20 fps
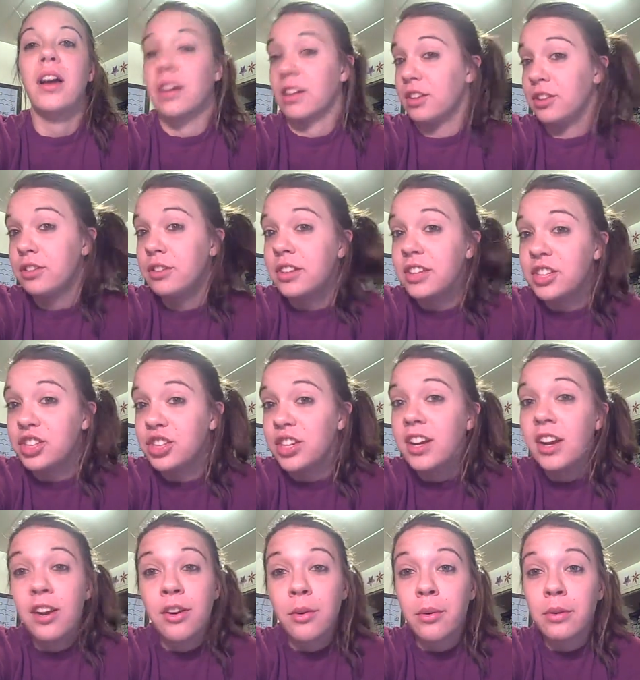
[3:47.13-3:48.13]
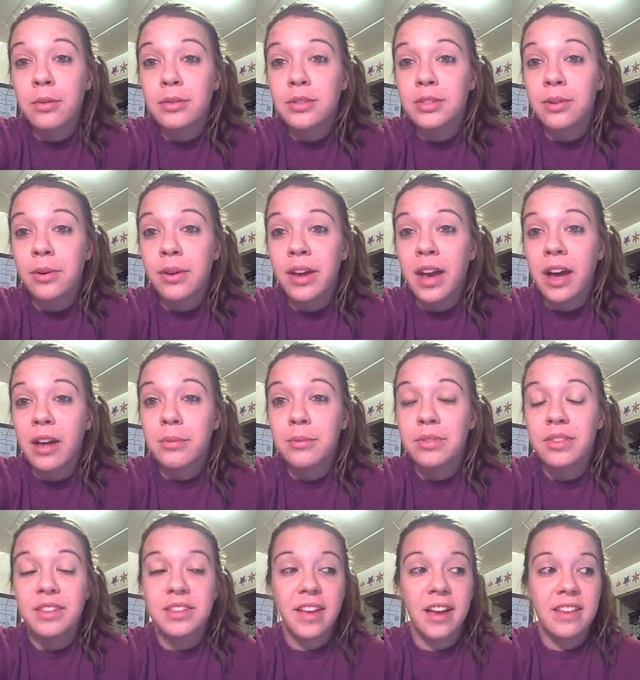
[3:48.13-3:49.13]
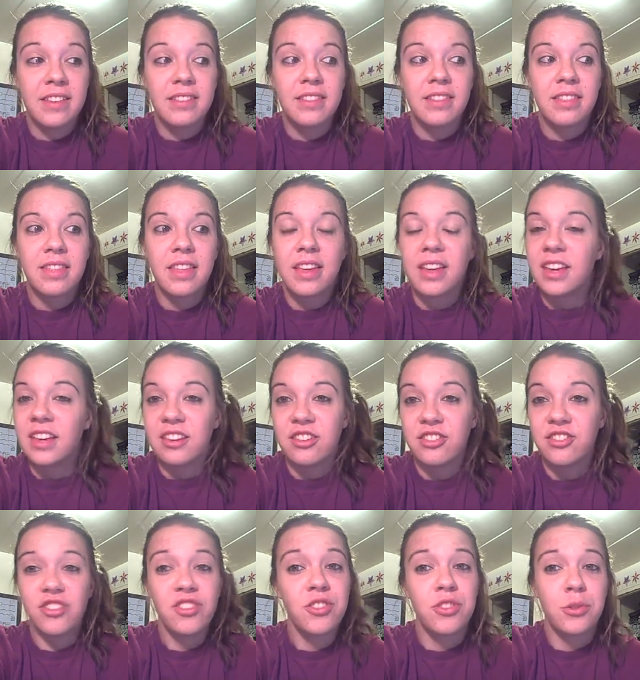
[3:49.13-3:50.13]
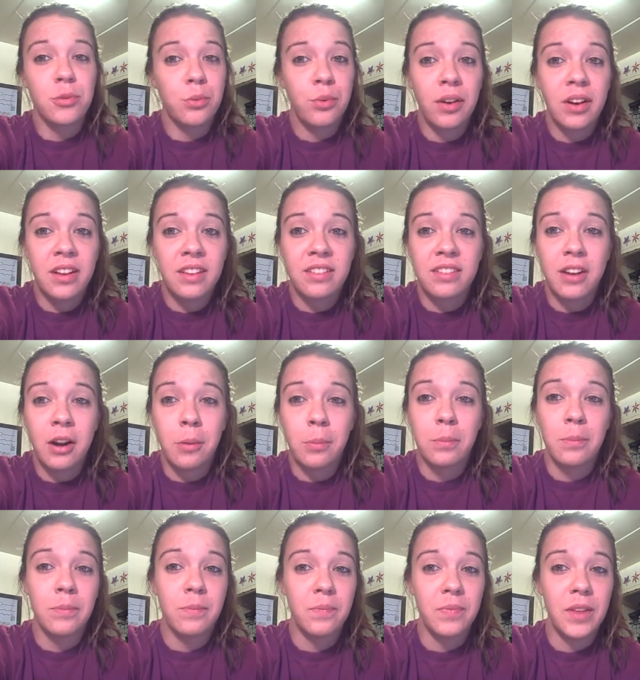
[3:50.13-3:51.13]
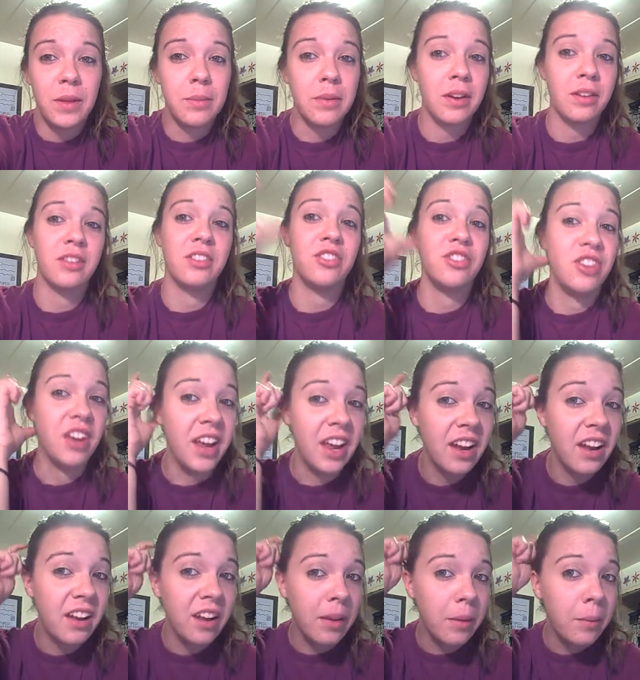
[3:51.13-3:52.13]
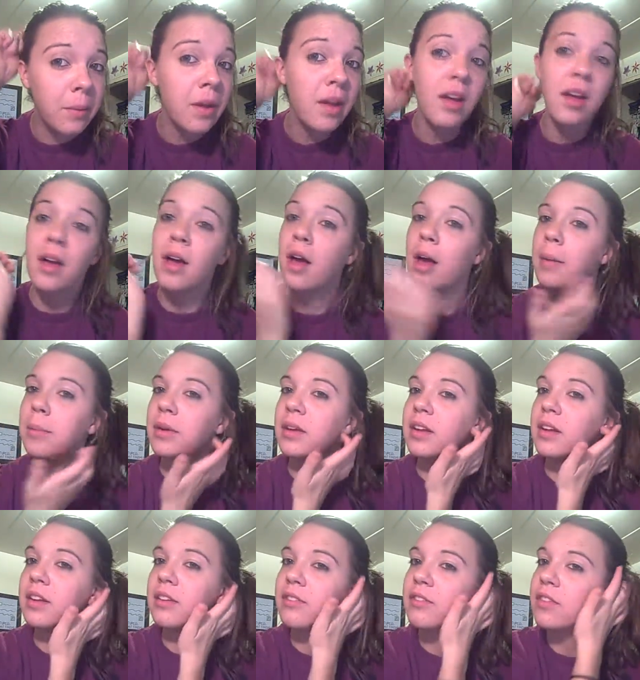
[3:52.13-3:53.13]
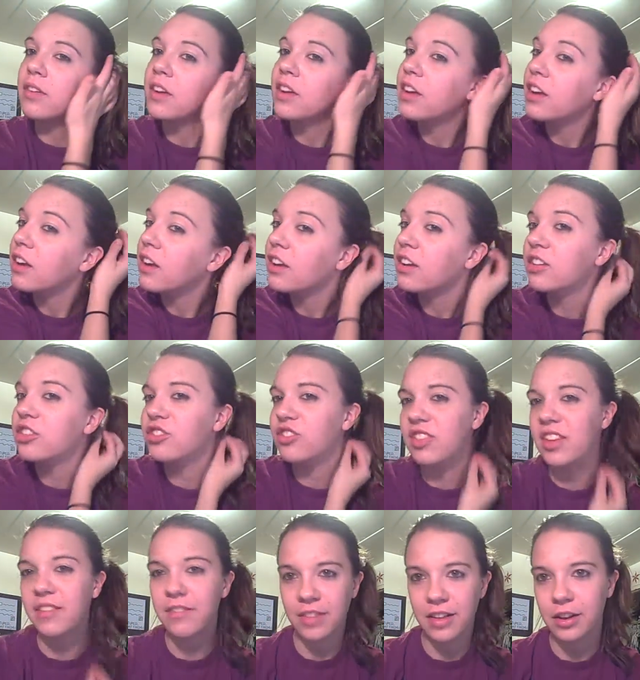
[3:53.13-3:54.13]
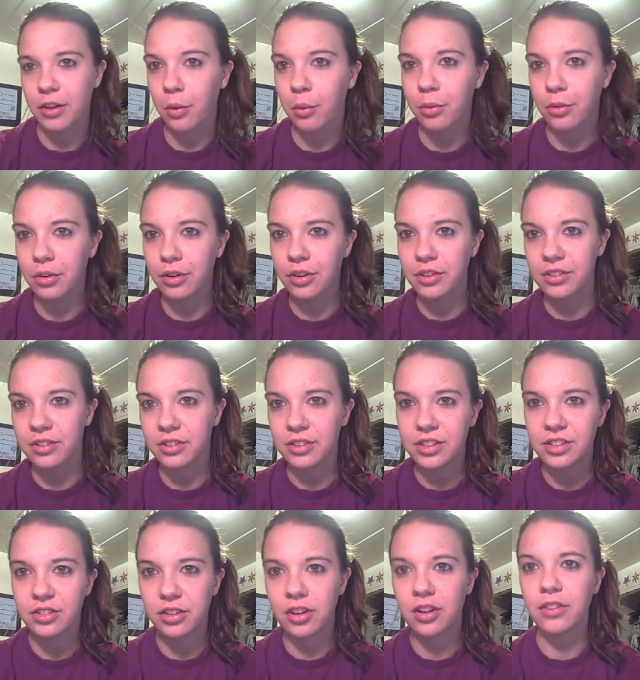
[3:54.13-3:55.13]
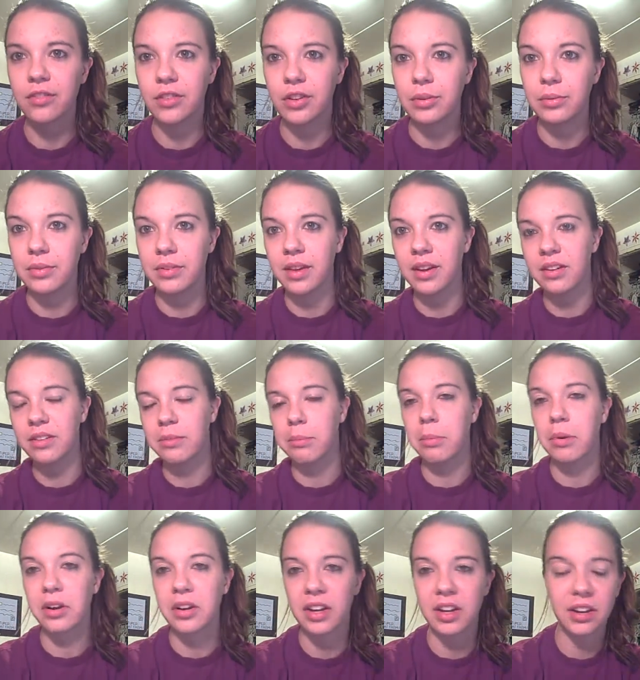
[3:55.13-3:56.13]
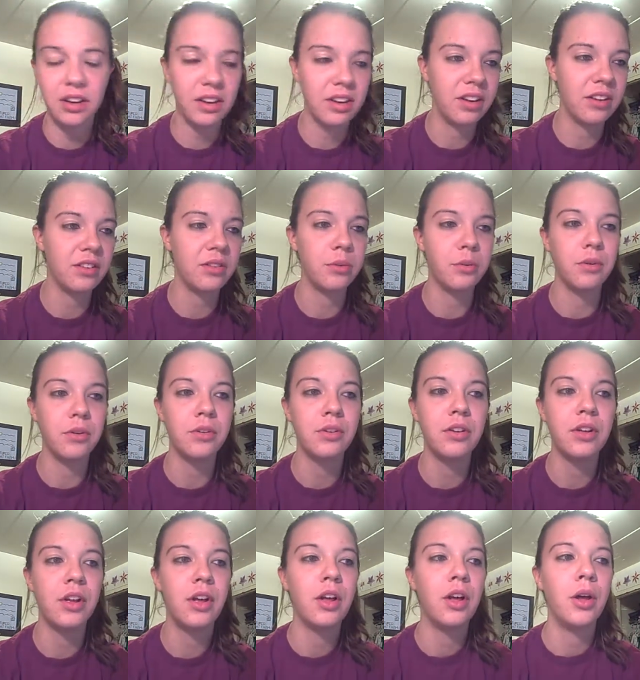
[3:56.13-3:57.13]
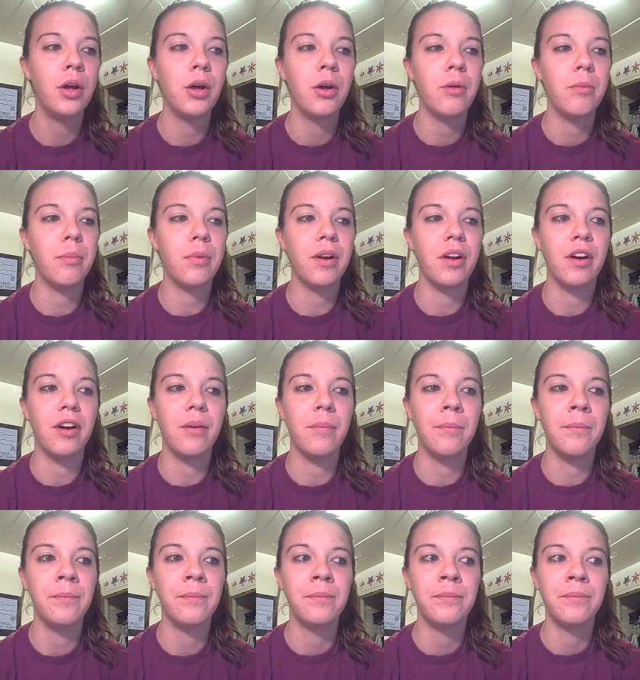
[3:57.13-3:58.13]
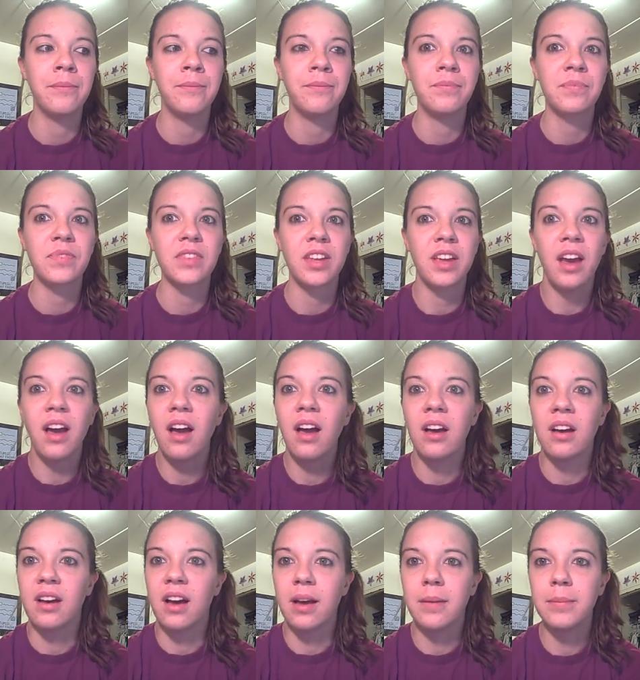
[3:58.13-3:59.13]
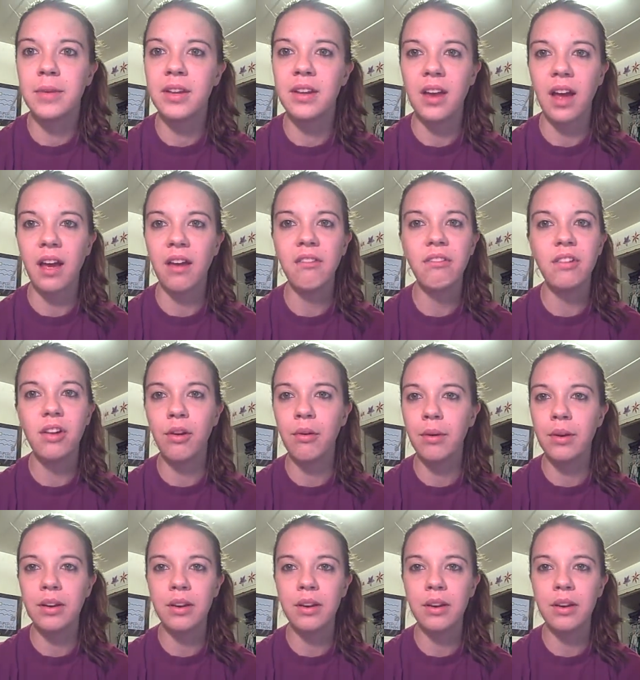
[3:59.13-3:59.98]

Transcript: clearly she didn't know what was going on with the Tyson thing. She just was writing his nom- name down because she hated him. I mean, if if they told her clearly, she could have used that as bargaining tool. But um, yeah. I mean, I have no